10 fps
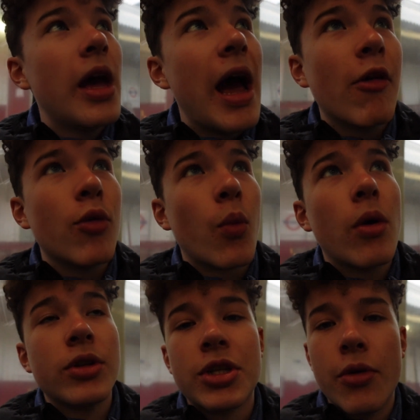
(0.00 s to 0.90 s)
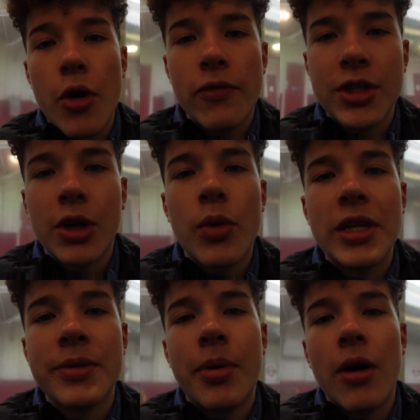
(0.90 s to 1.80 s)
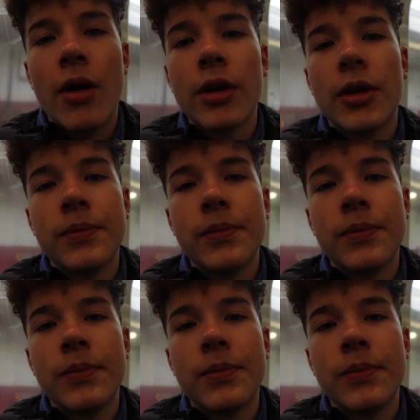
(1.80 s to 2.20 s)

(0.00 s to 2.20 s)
Harrow and Wealdstone over to Queen's Park.